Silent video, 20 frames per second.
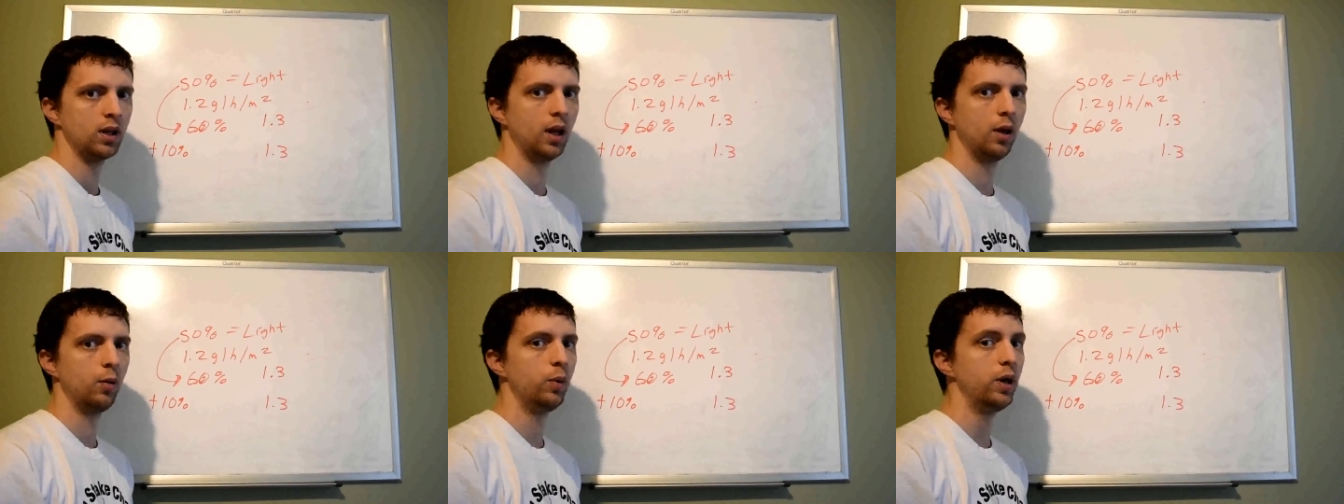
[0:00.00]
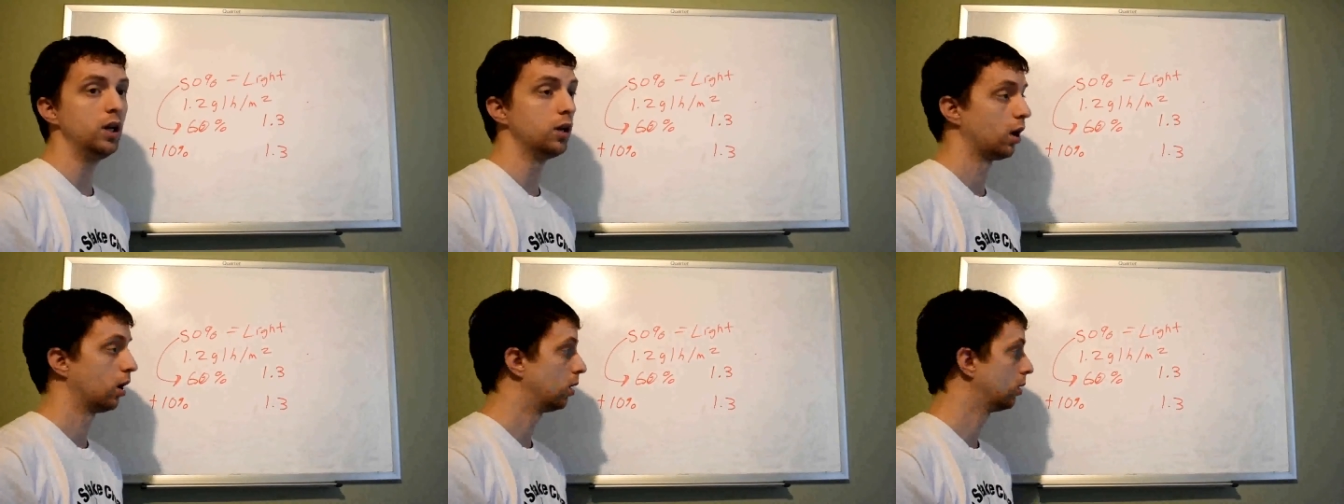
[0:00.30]
Then
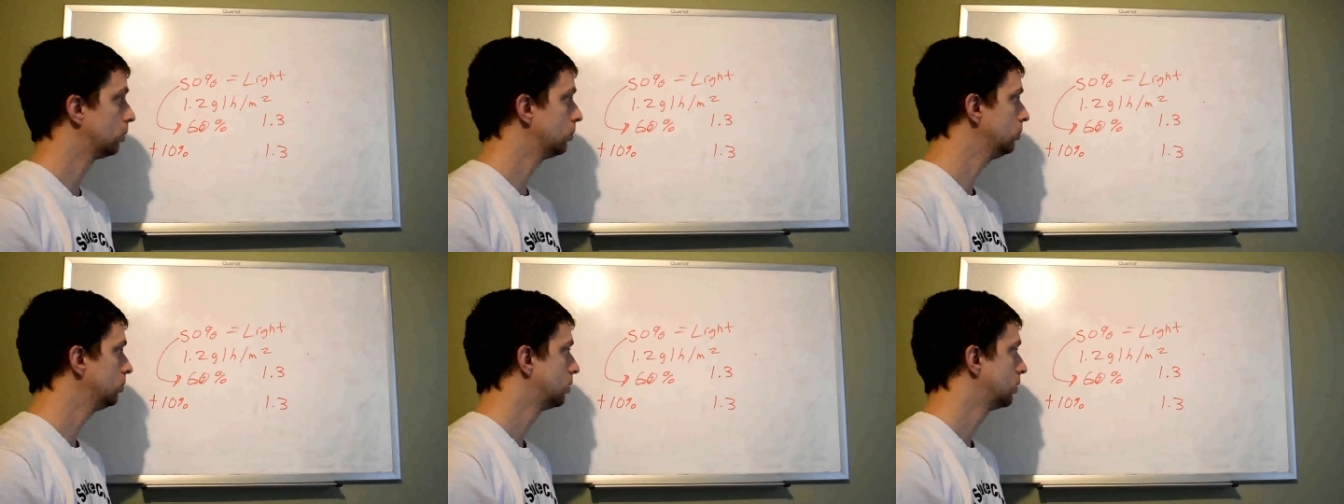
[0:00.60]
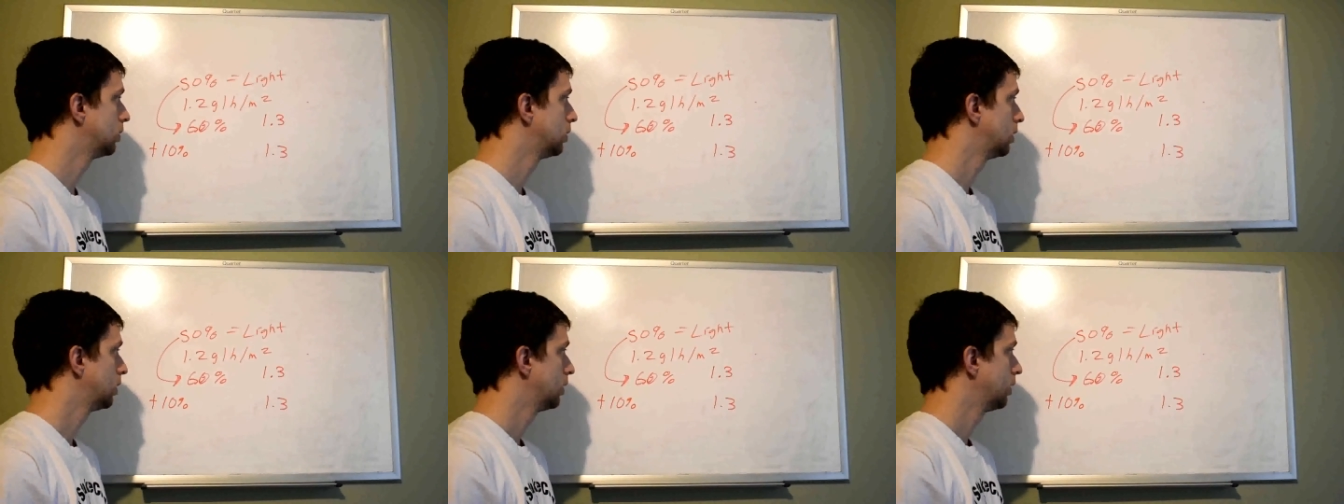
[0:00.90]
we
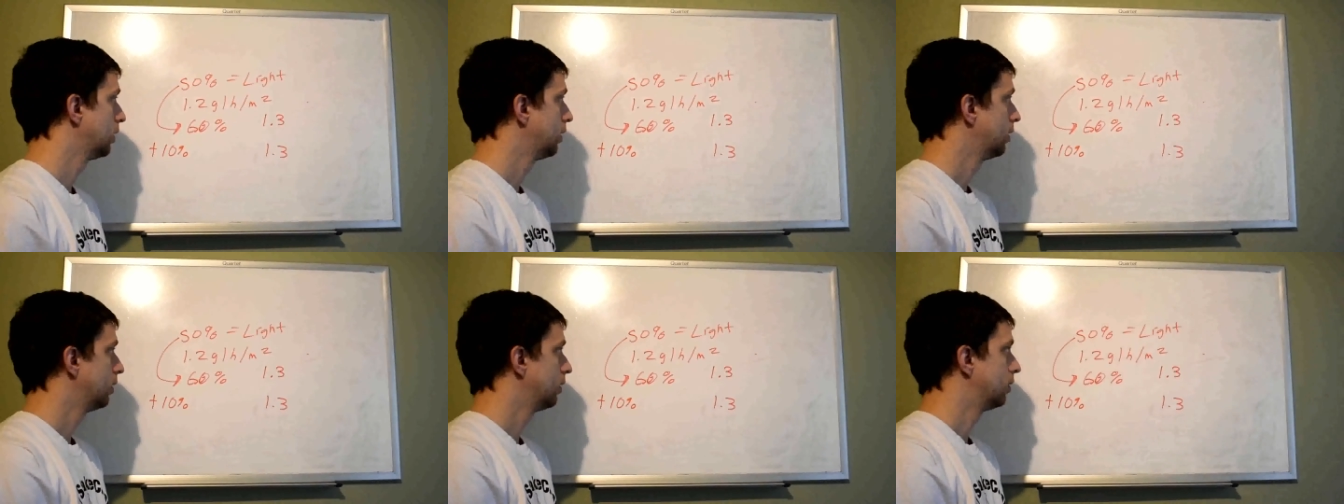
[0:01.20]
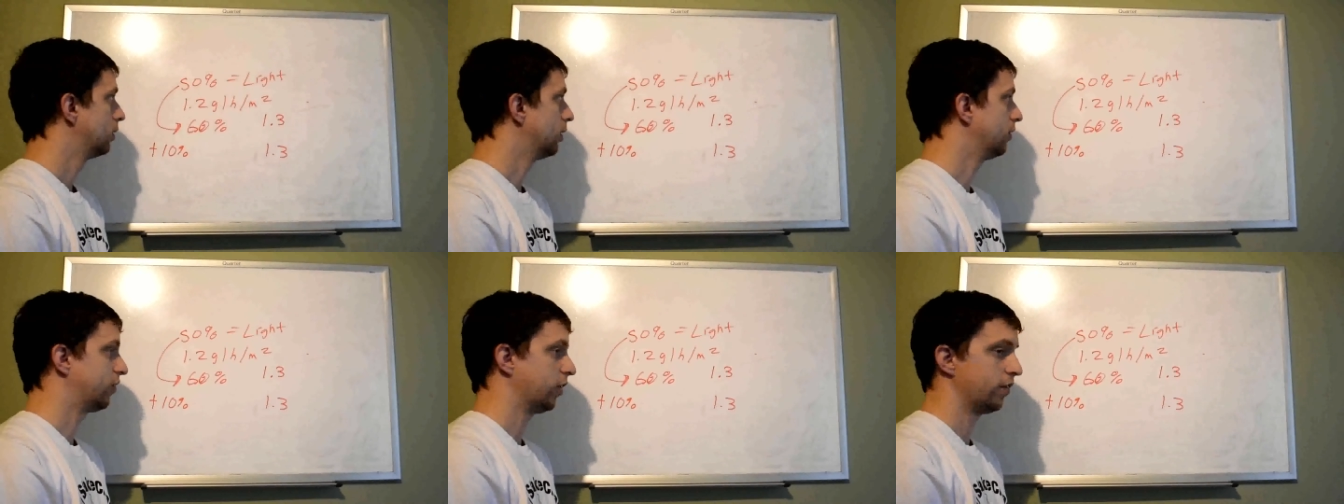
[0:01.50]
know,
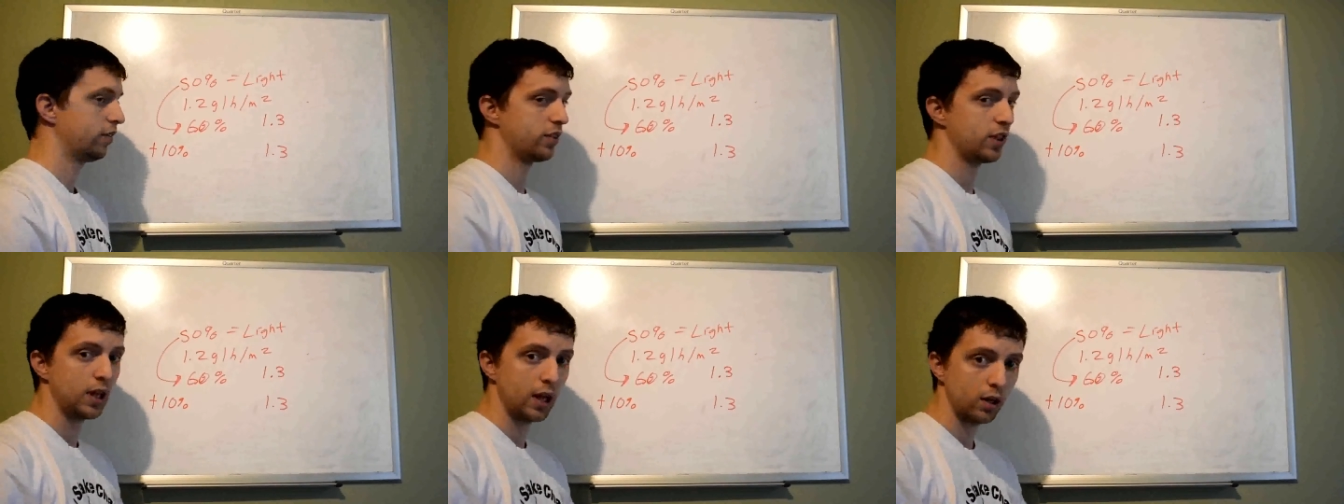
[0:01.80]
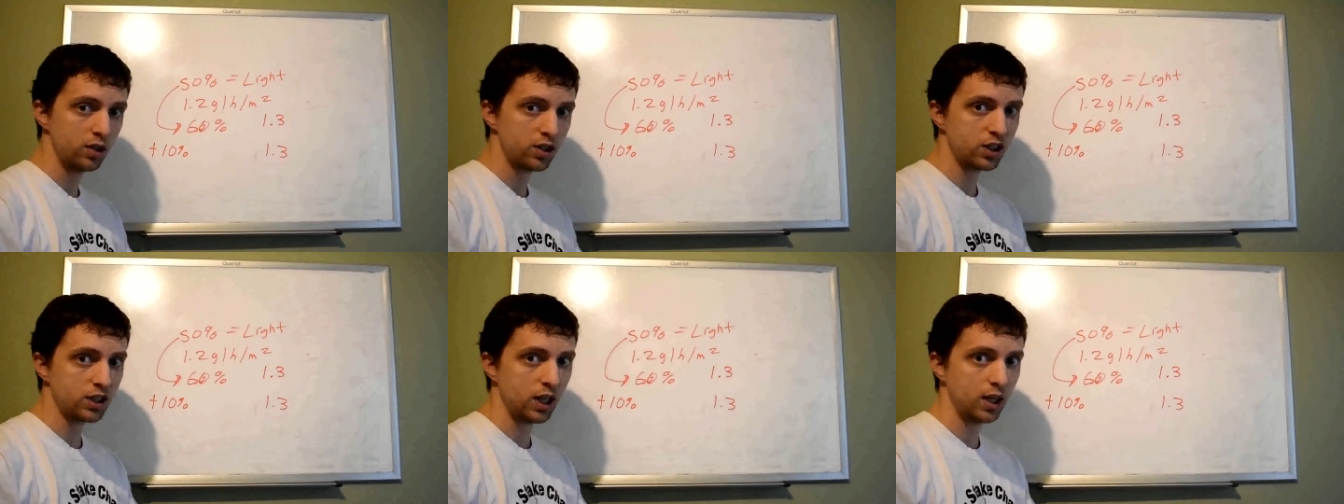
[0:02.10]
if
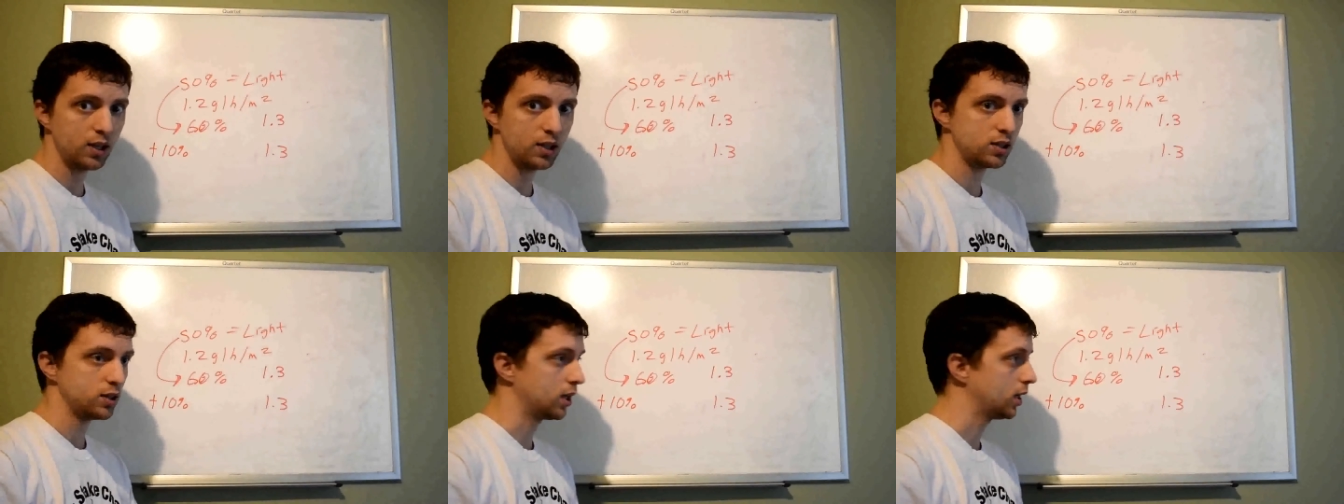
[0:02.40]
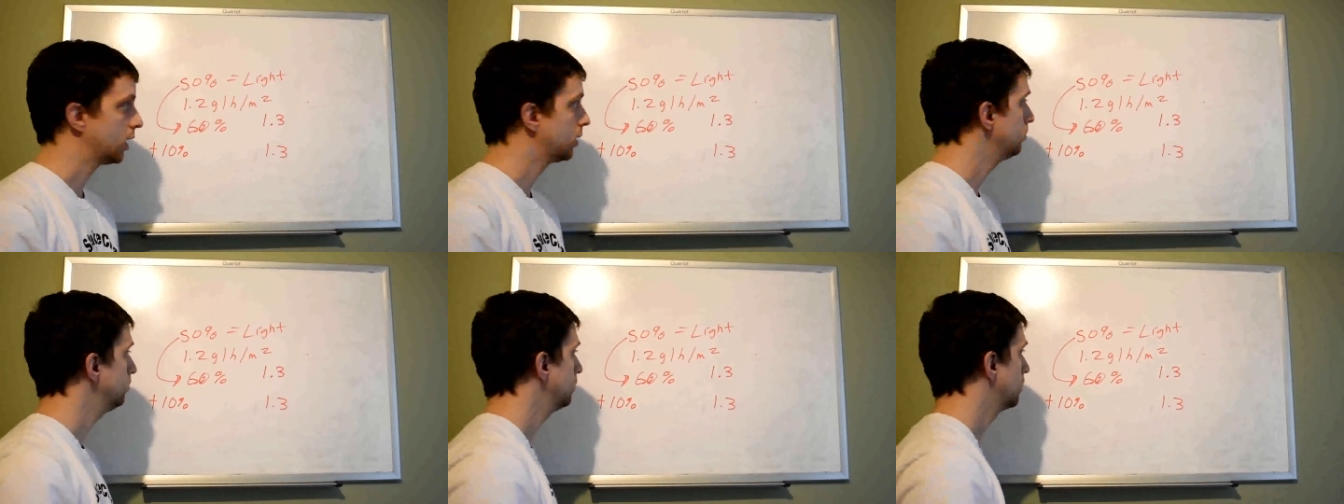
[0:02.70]
everything else stayed the
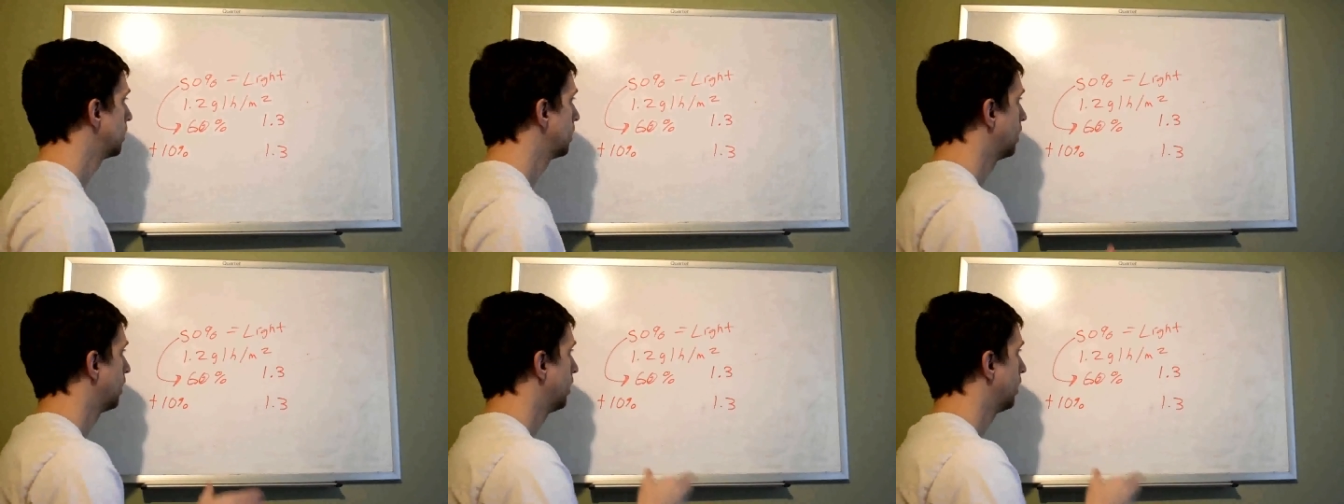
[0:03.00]
same,